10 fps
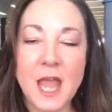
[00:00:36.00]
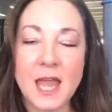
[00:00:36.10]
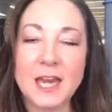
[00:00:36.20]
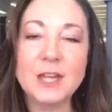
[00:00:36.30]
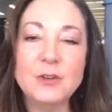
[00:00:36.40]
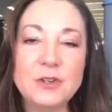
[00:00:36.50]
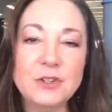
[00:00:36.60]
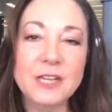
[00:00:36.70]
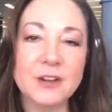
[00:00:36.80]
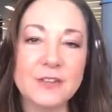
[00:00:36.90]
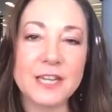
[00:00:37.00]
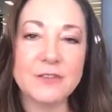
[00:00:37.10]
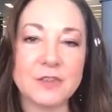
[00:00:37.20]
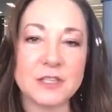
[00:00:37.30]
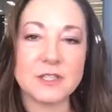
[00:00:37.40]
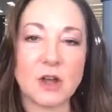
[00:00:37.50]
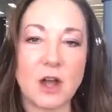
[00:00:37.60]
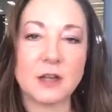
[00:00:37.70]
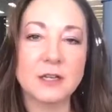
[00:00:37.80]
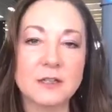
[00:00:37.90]
And I usually only give this
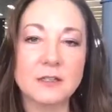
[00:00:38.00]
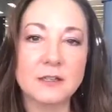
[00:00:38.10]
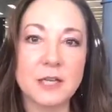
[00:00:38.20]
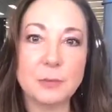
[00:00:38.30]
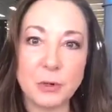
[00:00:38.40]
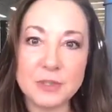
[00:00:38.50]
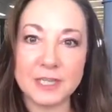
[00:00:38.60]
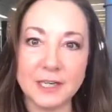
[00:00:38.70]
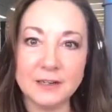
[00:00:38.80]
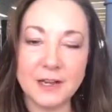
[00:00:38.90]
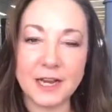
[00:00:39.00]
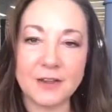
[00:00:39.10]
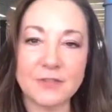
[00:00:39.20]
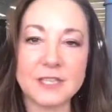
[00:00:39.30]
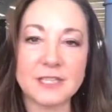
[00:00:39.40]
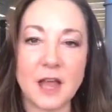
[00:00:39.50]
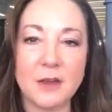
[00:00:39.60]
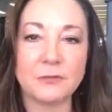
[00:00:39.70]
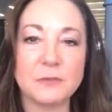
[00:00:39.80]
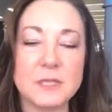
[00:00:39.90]
talk in person. I give this
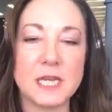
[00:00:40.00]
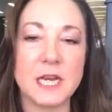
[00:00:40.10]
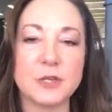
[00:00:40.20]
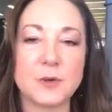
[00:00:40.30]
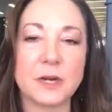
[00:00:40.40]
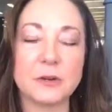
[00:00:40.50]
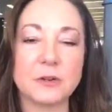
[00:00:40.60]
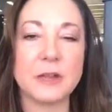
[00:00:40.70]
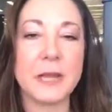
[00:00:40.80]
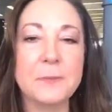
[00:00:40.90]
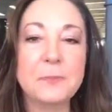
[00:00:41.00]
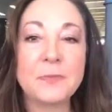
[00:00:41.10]
live from stage regularly.